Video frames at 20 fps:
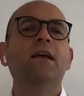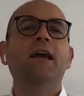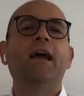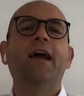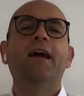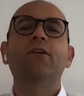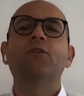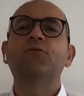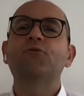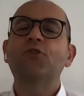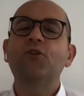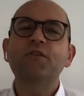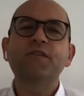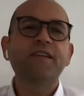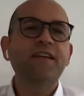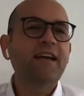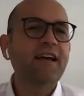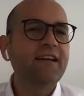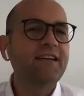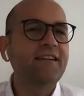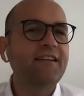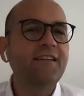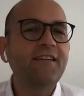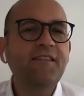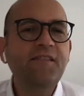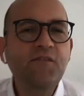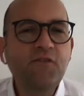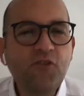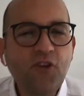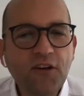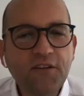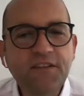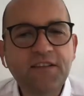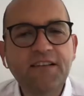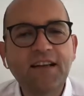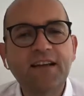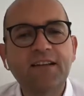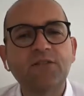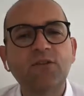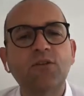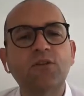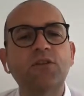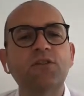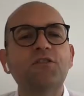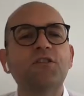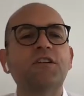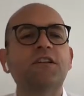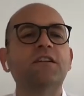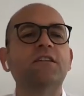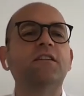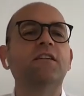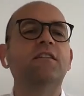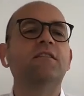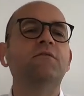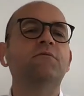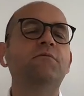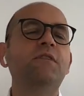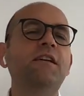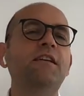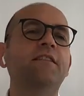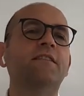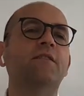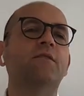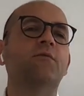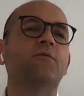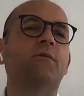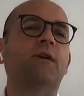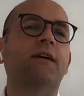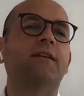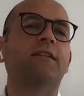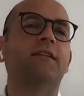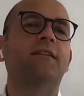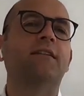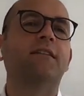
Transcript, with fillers: And of course, again, it is not a technological reason why that